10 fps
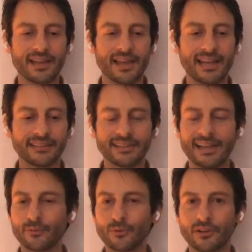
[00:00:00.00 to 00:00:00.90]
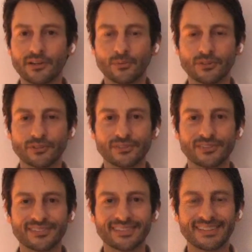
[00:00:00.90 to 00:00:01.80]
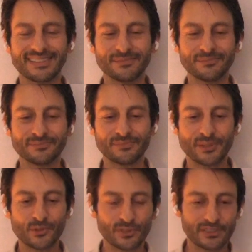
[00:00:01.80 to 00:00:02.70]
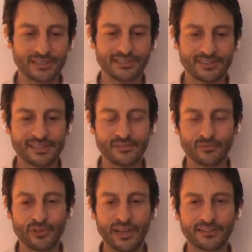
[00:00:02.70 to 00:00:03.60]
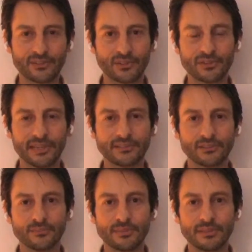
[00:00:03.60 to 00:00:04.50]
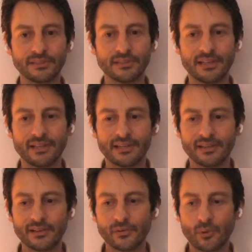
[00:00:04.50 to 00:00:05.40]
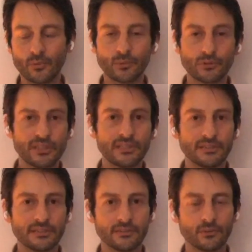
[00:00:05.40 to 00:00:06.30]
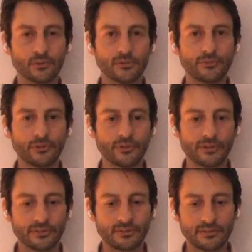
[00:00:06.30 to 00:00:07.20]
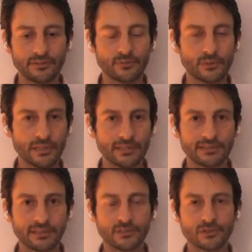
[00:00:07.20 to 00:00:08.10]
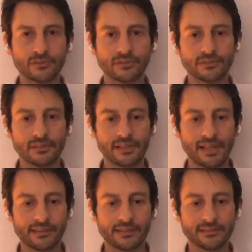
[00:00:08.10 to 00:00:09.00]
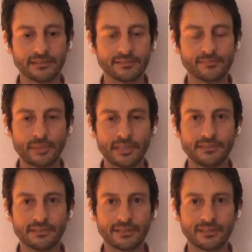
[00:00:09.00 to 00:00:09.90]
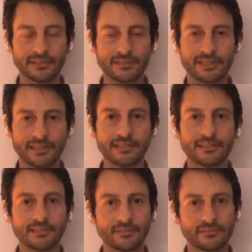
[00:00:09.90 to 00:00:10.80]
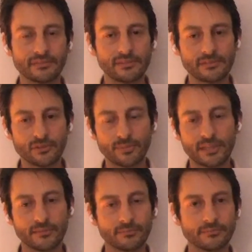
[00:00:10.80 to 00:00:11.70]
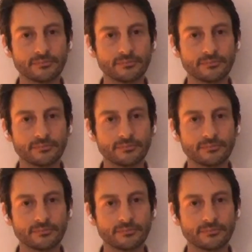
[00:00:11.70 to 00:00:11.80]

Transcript: and how wrong I was, because it in fact turned out to be what was needed in order for the realization and the peace that had set in to become